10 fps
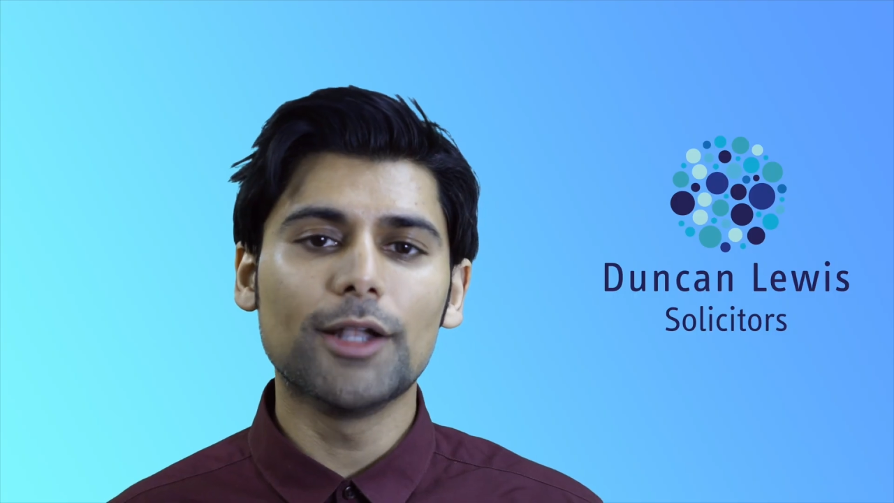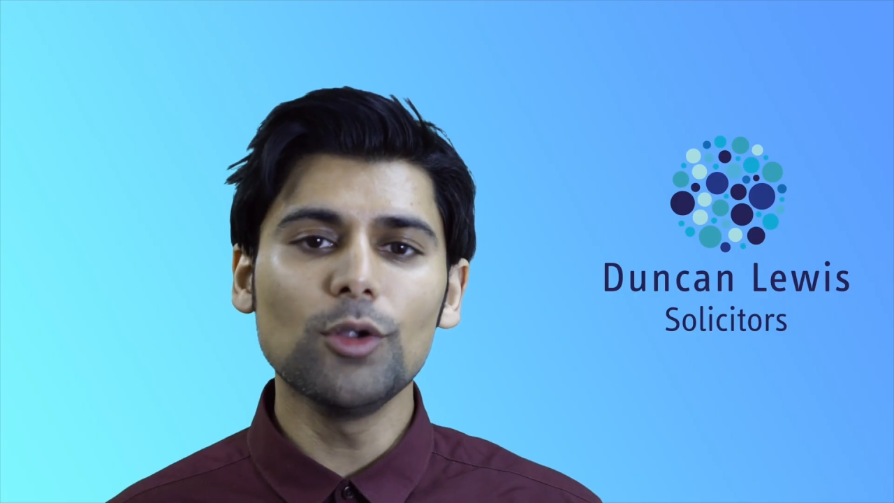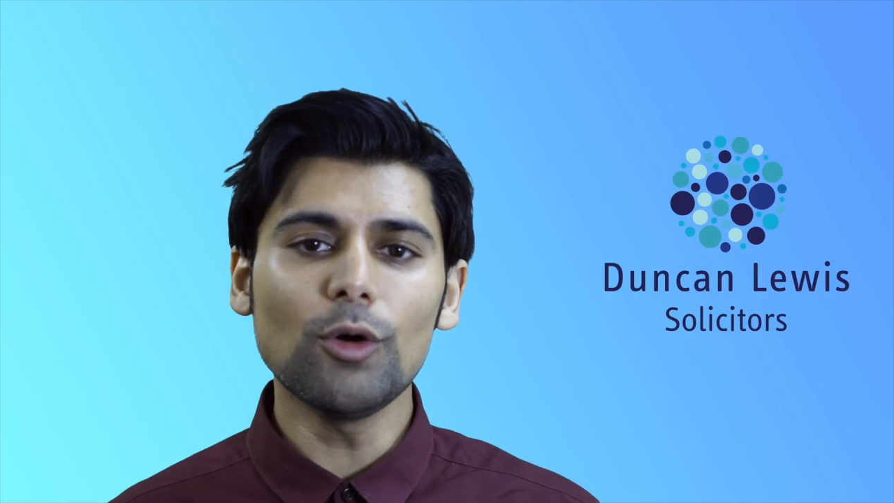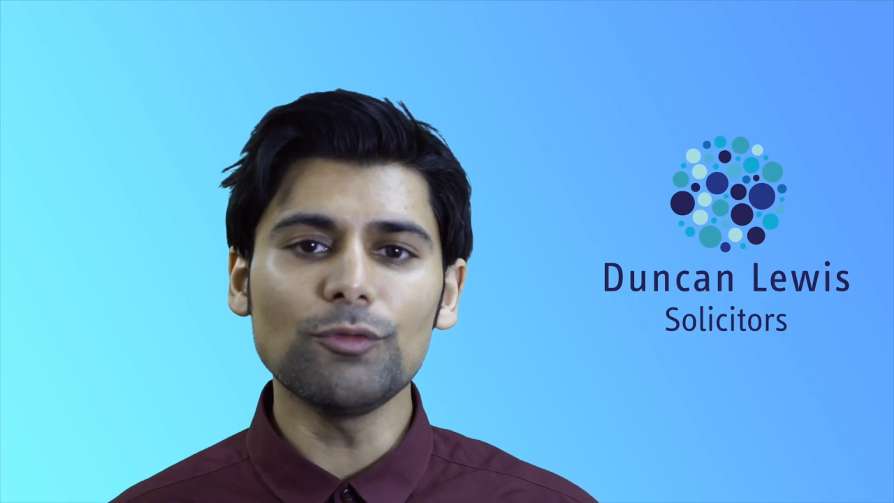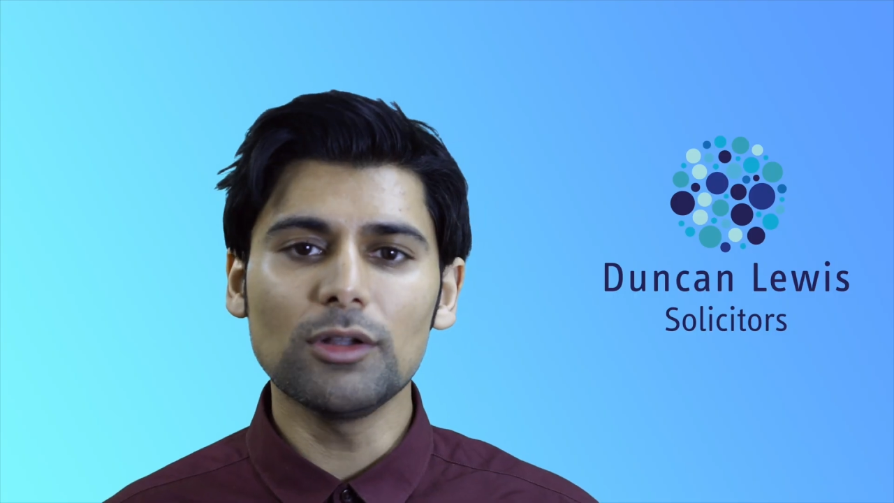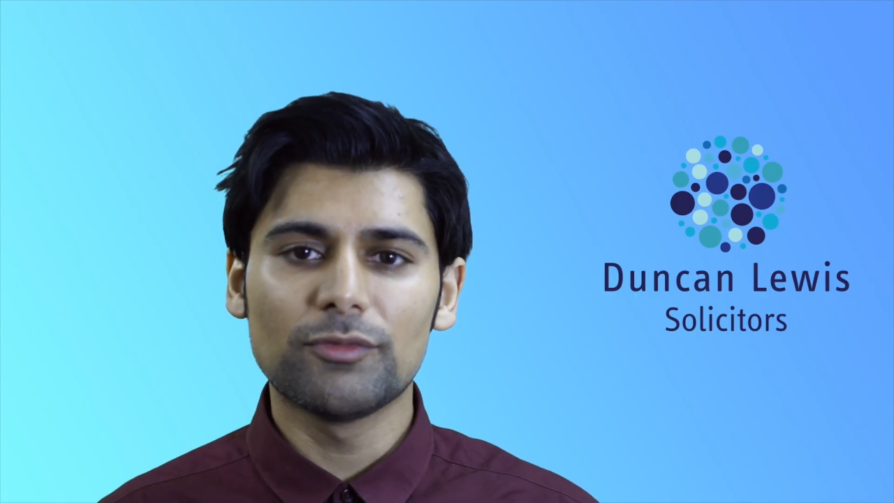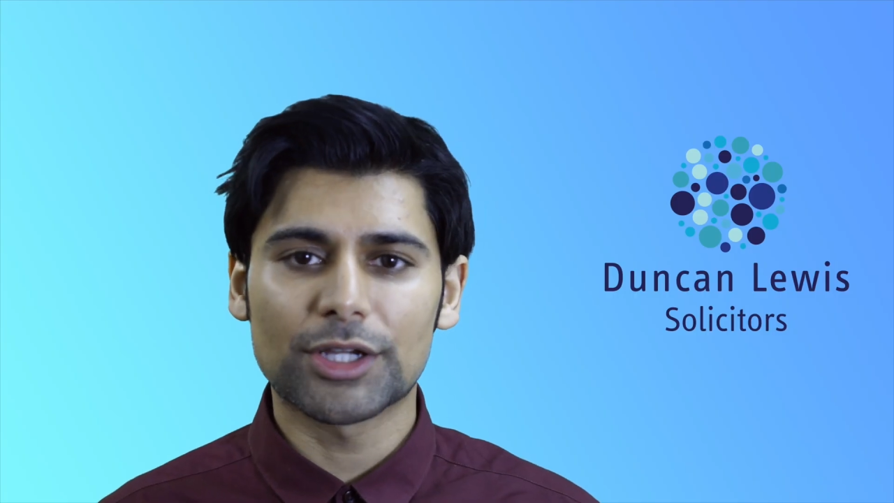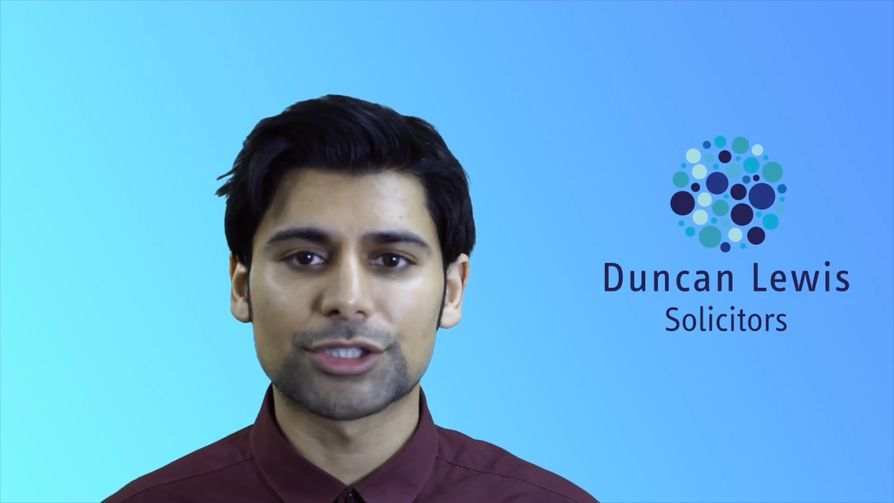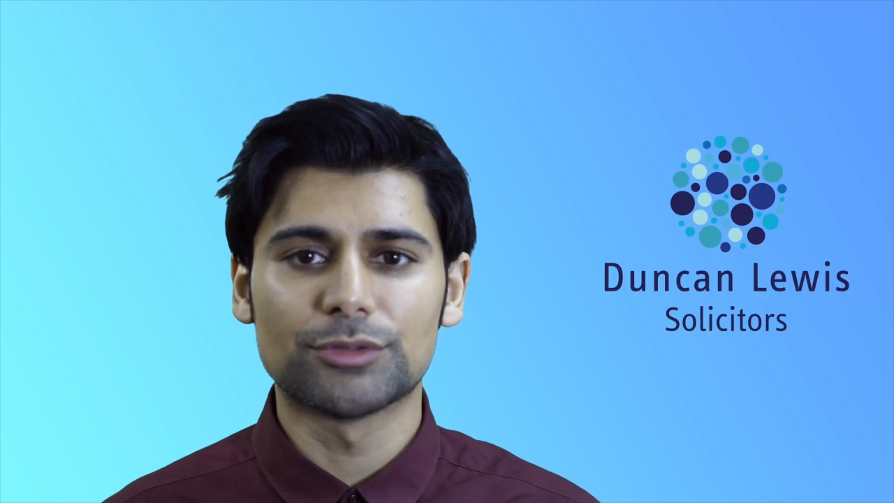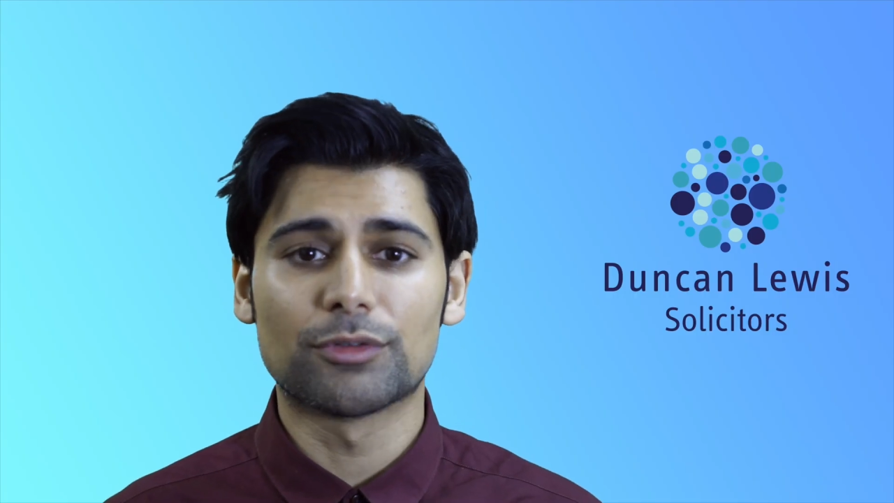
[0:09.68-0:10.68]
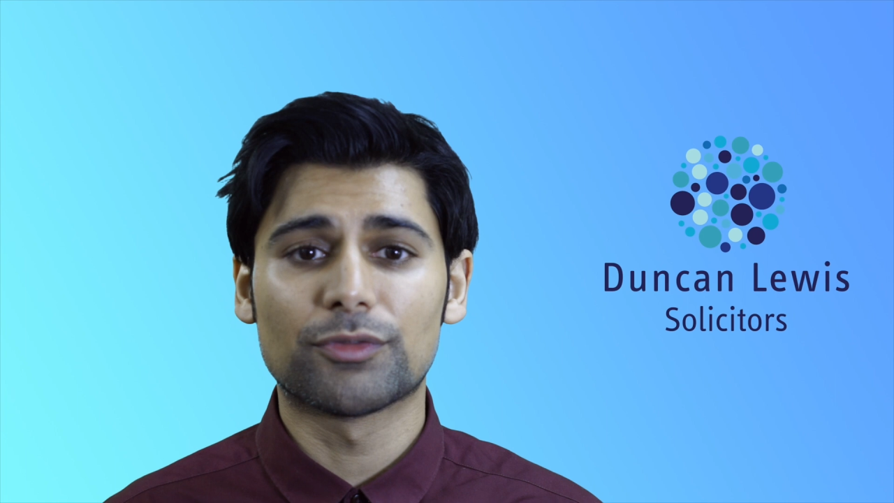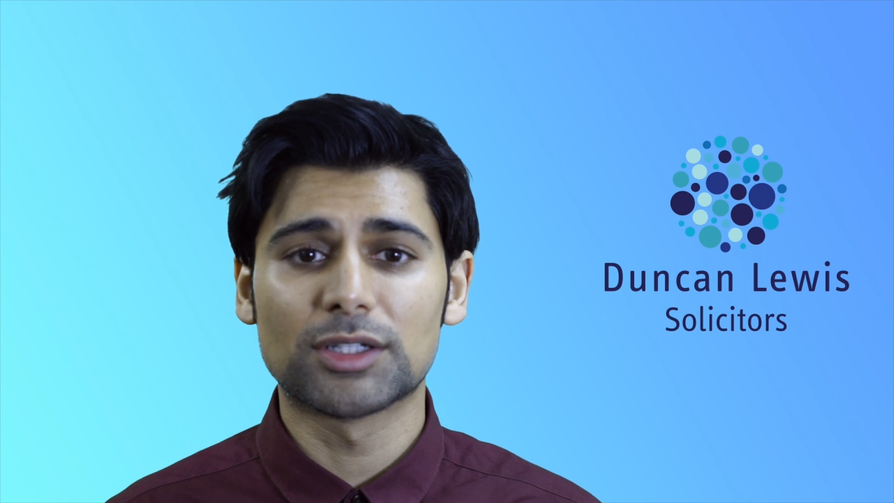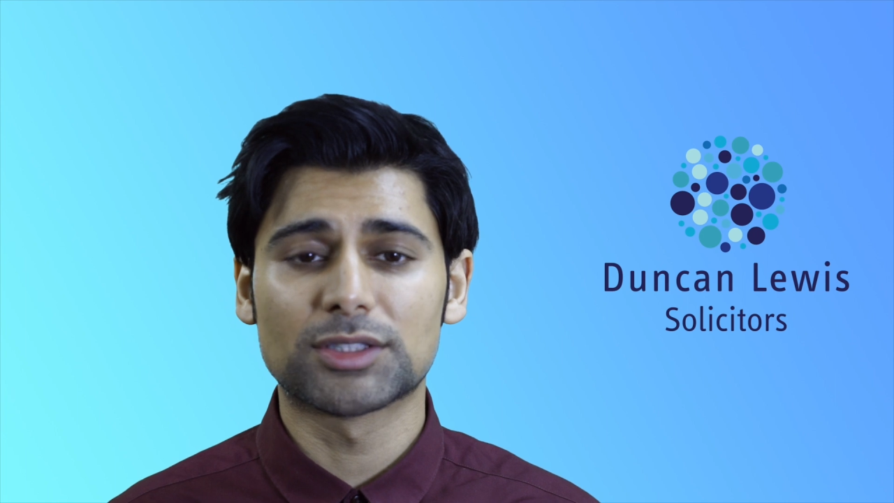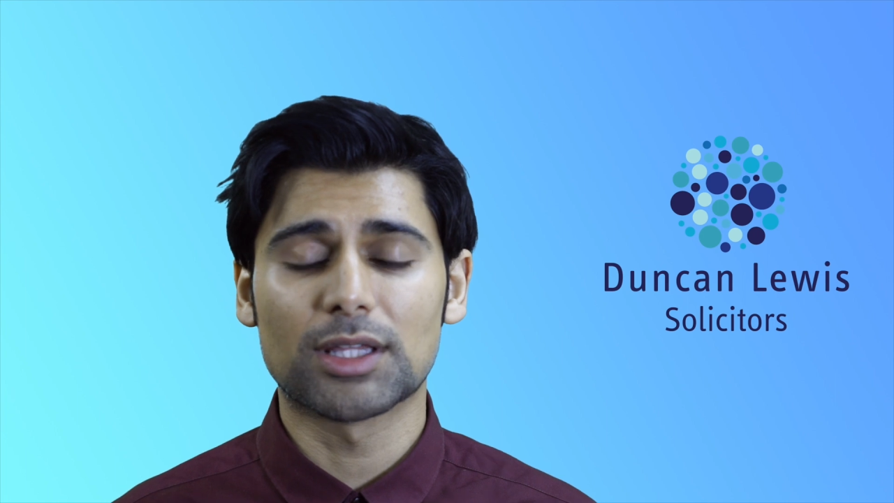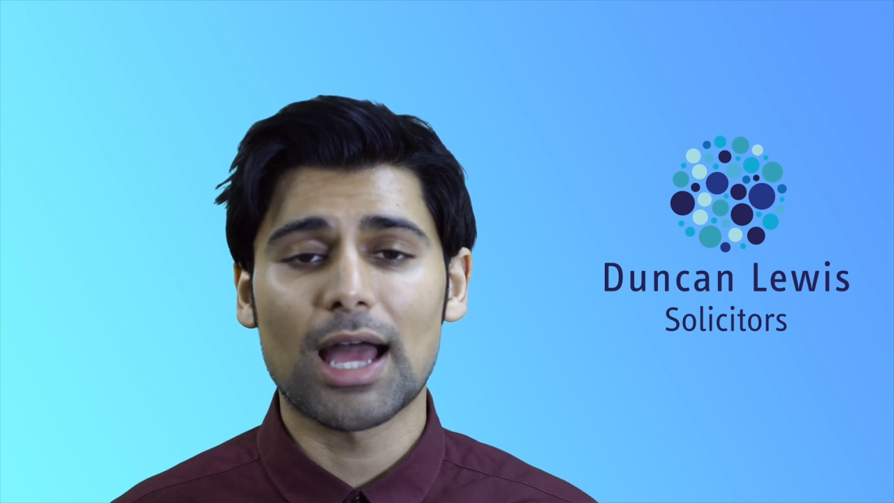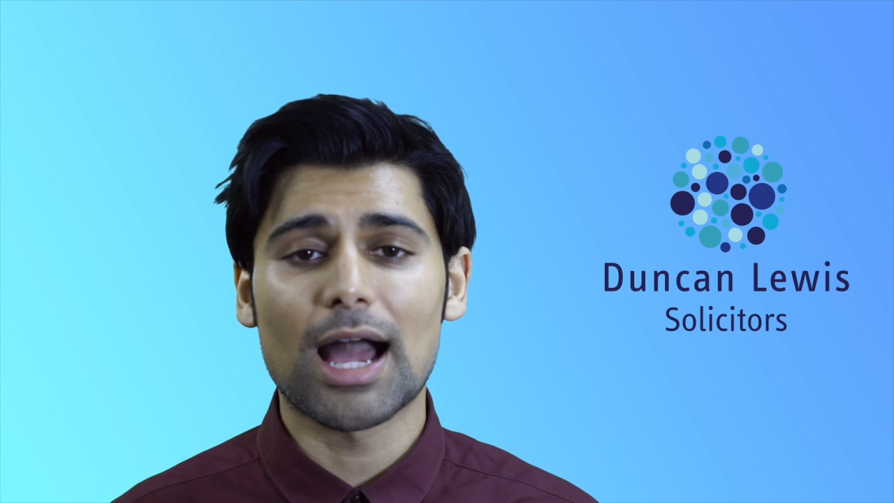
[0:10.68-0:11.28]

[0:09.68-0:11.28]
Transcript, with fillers: Unlawful eviction refers to the